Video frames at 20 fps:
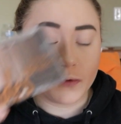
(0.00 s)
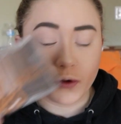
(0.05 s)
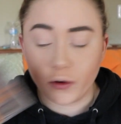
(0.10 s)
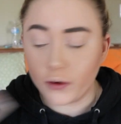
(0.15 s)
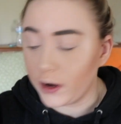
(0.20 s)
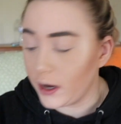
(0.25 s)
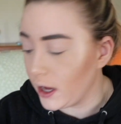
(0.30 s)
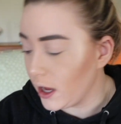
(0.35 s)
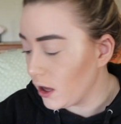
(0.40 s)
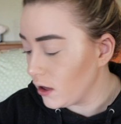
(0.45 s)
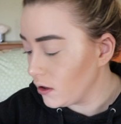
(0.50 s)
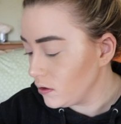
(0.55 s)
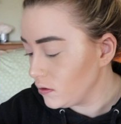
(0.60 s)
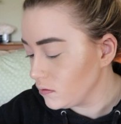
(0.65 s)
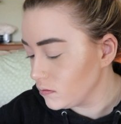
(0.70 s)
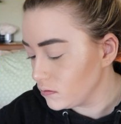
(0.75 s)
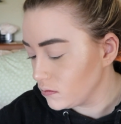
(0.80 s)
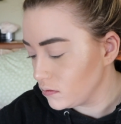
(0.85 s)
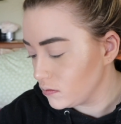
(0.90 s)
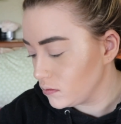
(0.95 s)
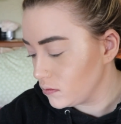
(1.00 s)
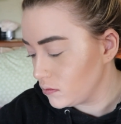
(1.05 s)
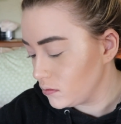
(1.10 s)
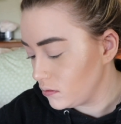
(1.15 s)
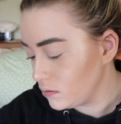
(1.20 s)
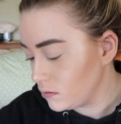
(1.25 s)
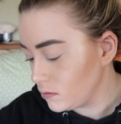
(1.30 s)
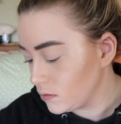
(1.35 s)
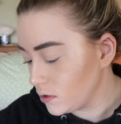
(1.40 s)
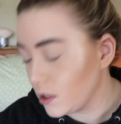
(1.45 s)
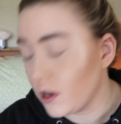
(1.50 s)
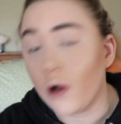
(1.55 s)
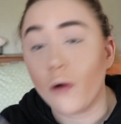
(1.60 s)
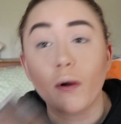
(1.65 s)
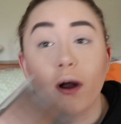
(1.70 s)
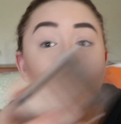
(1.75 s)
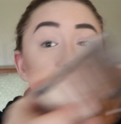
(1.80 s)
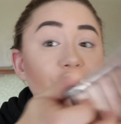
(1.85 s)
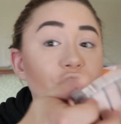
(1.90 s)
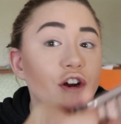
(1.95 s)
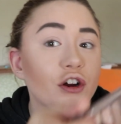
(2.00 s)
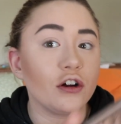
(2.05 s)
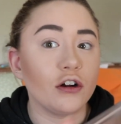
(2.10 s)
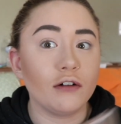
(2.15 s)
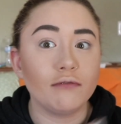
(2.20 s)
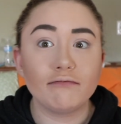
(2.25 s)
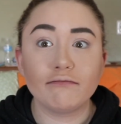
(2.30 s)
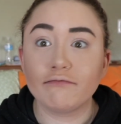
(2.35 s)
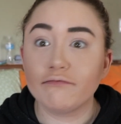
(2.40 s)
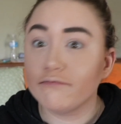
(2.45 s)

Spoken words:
L'Oreal. No, CoverGirl.